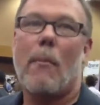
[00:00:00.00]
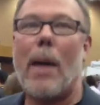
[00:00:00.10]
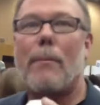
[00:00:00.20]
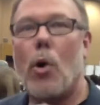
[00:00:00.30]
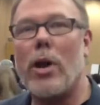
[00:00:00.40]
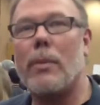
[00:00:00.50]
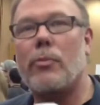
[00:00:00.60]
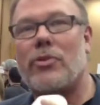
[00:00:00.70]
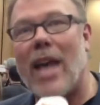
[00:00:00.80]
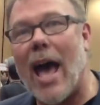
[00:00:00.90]
by putting
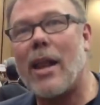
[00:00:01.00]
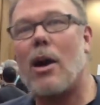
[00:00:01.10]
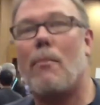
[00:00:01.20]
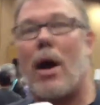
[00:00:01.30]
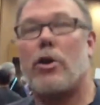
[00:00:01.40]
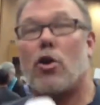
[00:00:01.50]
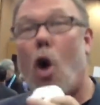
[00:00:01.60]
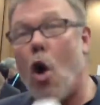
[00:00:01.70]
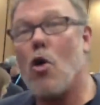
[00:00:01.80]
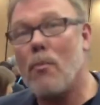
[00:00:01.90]
data about your
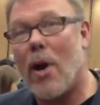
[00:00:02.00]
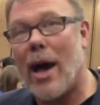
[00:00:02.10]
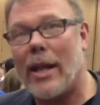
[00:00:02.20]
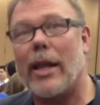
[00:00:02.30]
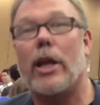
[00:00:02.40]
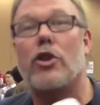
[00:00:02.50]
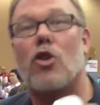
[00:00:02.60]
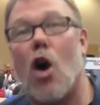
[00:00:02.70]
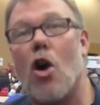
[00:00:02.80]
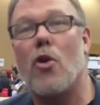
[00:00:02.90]
own body in
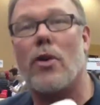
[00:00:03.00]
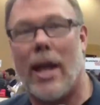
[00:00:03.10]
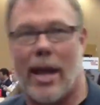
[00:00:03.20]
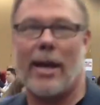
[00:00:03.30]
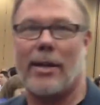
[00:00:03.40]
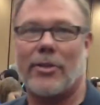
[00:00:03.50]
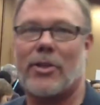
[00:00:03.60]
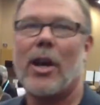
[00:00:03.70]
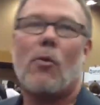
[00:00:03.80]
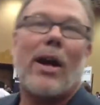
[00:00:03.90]
your own
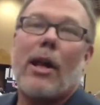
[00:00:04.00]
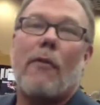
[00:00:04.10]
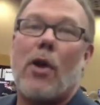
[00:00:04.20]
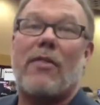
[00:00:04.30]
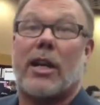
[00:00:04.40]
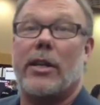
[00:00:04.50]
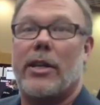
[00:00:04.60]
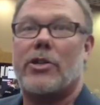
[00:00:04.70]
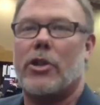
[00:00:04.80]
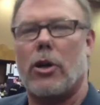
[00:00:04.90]
hands. Right now, if you have a
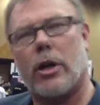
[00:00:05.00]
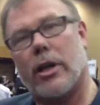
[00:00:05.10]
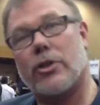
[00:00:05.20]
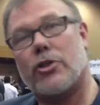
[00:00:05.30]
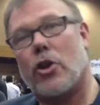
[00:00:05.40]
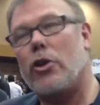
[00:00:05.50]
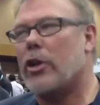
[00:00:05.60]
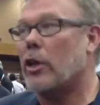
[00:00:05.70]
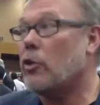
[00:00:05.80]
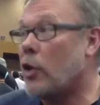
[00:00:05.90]
condition or a concern,
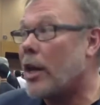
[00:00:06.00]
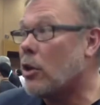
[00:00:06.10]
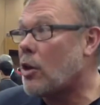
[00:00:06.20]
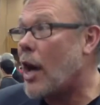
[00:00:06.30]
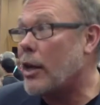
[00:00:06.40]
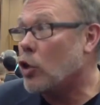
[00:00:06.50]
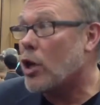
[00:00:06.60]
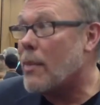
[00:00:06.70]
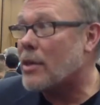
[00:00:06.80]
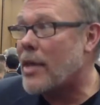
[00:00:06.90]
you can get online and
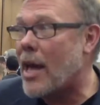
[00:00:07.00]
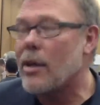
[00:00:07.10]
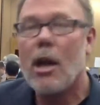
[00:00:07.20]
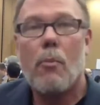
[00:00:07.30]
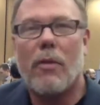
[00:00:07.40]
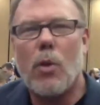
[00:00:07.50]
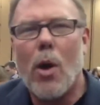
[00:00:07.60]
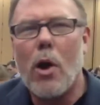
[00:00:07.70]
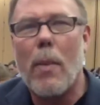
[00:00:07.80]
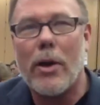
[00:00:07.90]
look about that. But if you
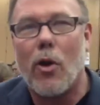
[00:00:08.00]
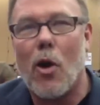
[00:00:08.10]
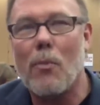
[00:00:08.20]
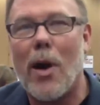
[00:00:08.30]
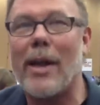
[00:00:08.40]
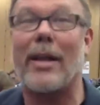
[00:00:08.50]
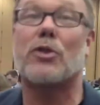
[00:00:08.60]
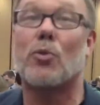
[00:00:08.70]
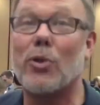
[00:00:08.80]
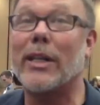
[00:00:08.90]
want to know about your own body,
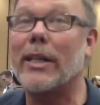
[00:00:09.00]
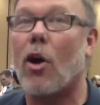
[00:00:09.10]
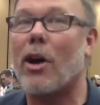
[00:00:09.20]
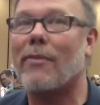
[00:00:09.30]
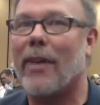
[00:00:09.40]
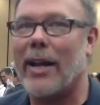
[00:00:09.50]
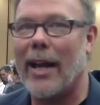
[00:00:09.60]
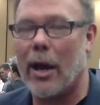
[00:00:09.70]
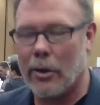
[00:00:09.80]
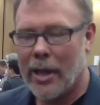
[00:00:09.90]
it's really hard to find
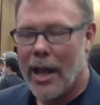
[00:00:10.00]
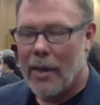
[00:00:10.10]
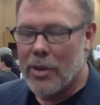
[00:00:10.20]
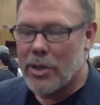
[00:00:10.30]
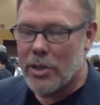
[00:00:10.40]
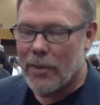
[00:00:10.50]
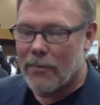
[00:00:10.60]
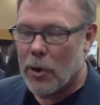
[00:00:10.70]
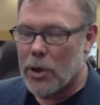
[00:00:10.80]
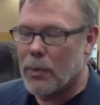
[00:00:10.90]
out. And this is the
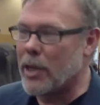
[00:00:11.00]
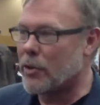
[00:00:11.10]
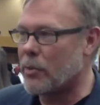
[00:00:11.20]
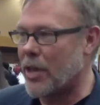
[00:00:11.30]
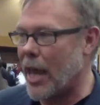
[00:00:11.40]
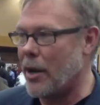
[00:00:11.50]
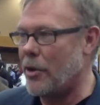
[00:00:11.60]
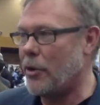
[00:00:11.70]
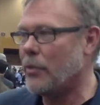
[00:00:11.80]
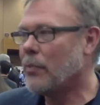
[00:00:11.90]
first piece from Scanadu,